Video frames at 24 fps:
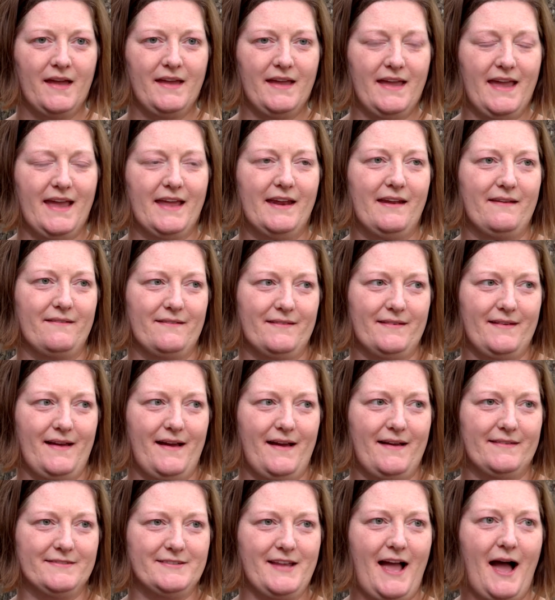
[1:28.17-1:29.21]
and
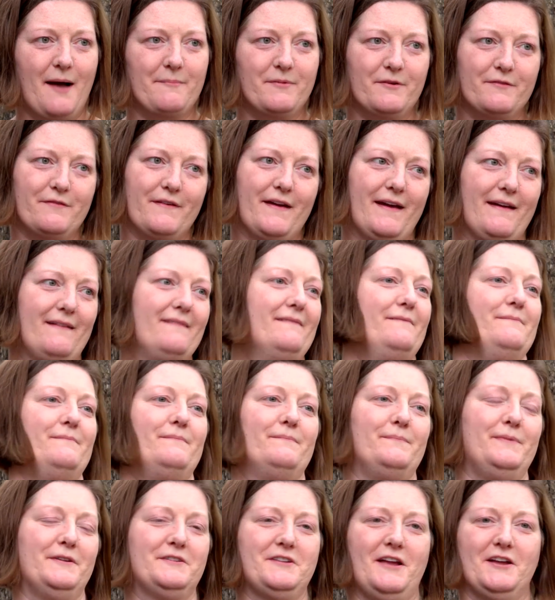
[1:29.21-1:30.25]
on top of it,
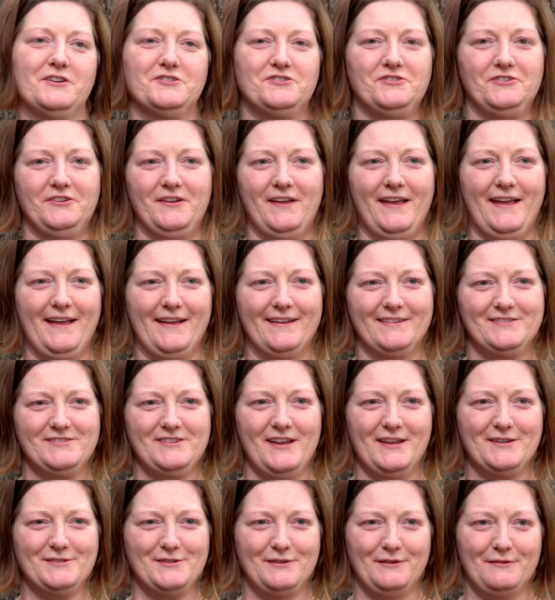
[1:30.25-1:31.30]
potentially
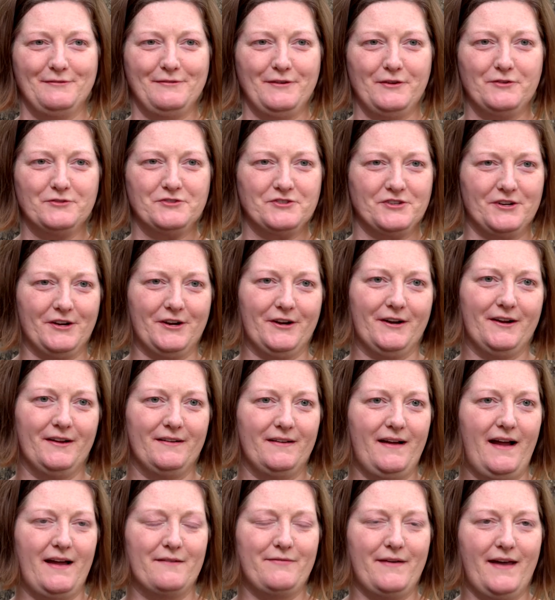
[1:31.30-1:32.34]
change in the future.
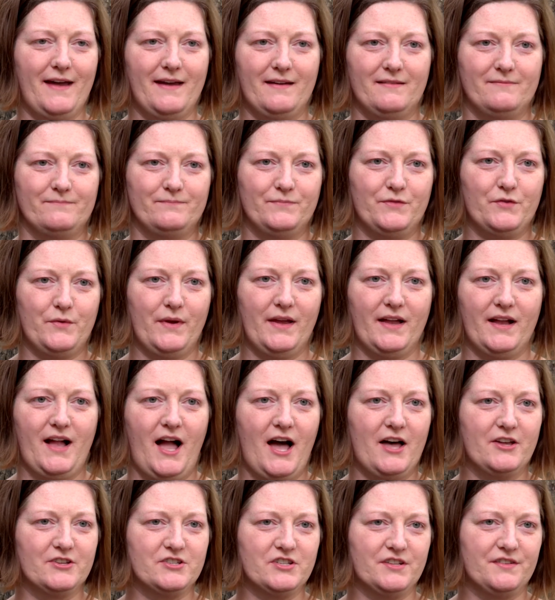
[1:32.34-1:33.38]
I've had 3
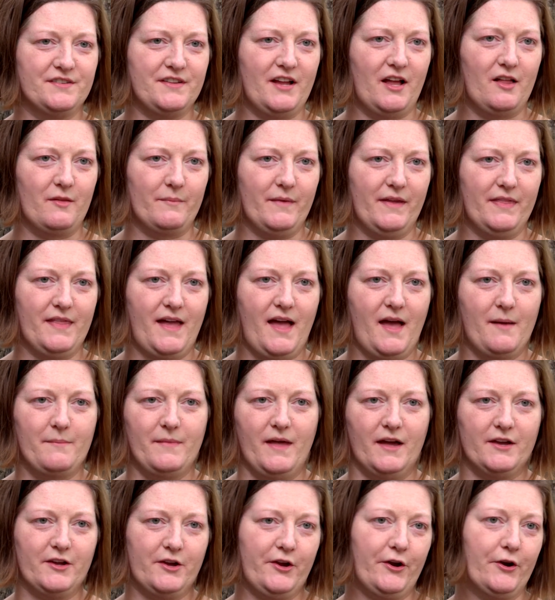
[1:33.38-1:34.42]
oncologists tell me that I'm
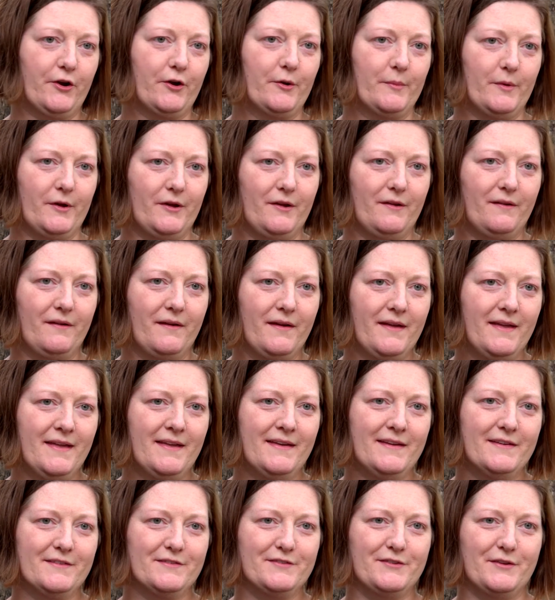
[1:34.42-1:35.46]
not curable.
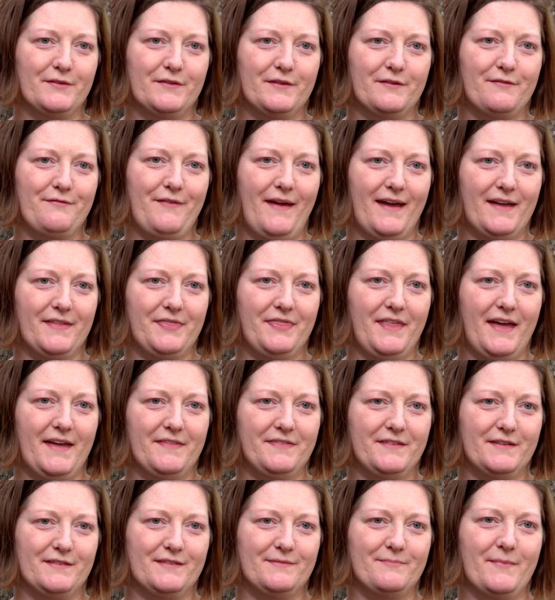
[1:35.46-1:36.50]
So the fact that
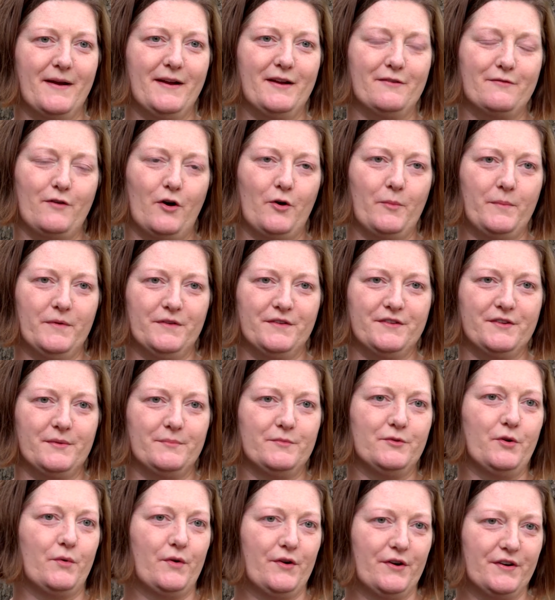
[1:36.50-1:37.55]
this might have opened some
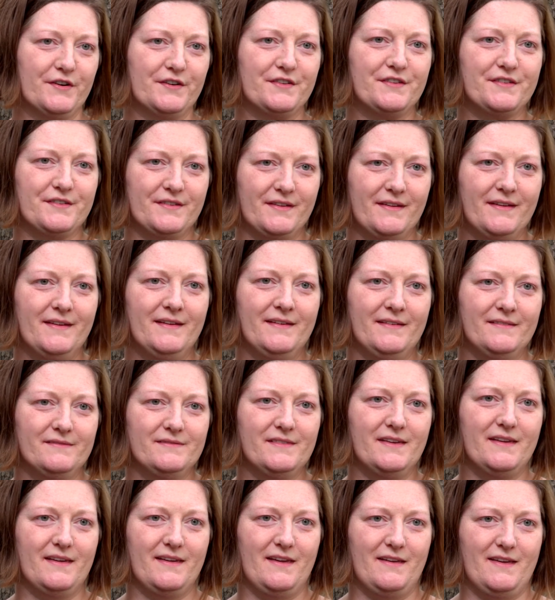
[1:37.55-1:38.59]
doors
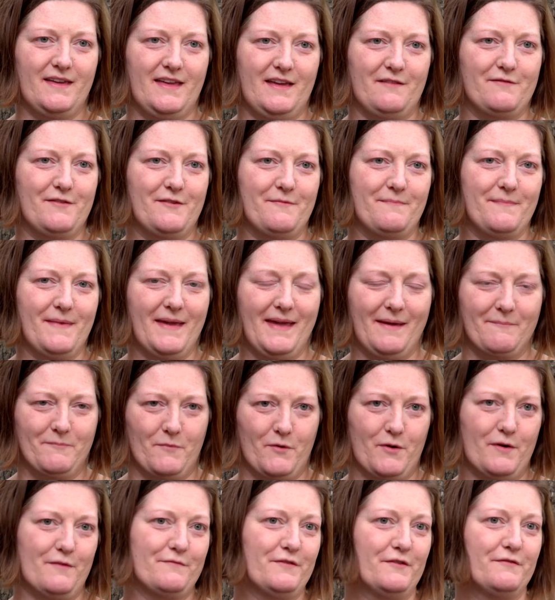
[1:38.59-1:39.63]
and given me
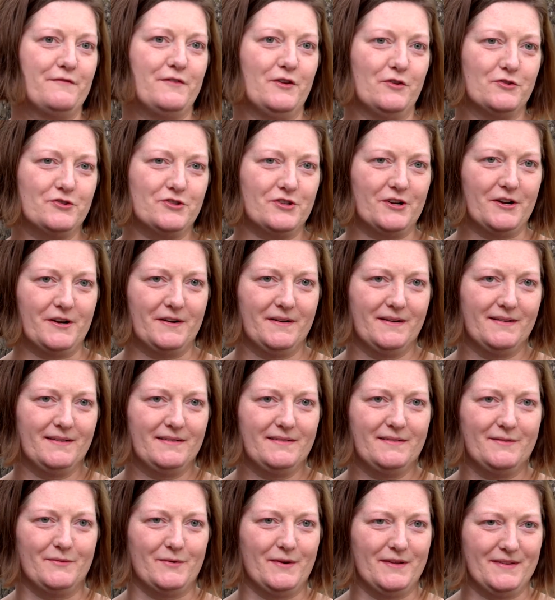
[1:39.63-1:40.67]
more of a future
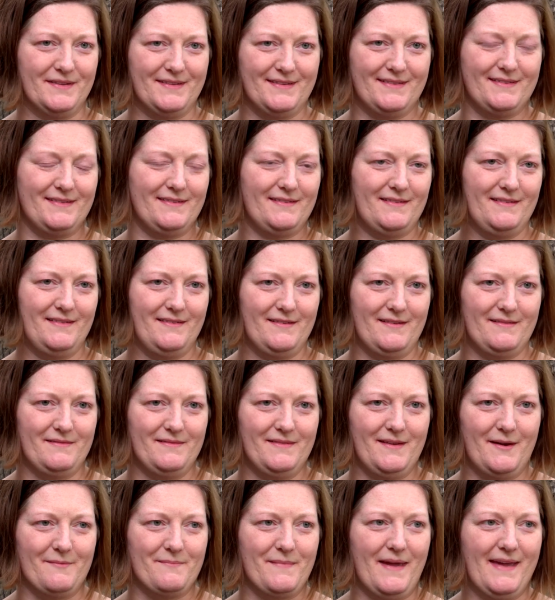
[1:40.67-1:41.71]
was
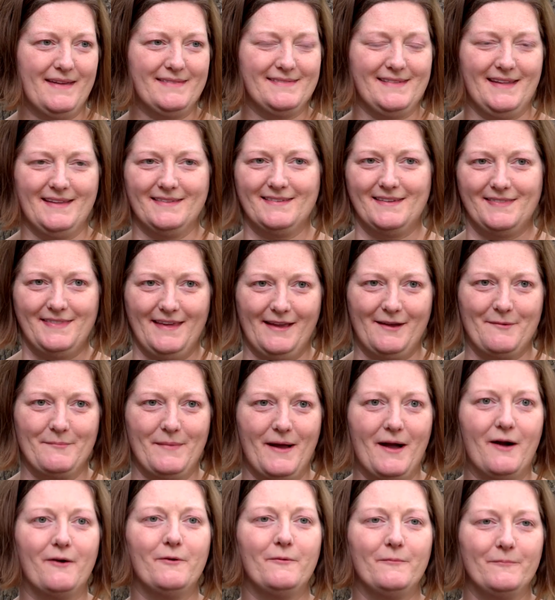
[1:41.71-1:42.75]
amazing to think
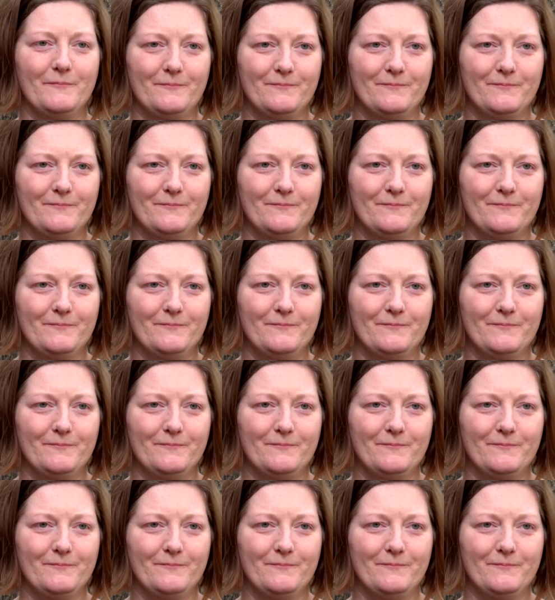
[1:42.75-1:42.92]
about.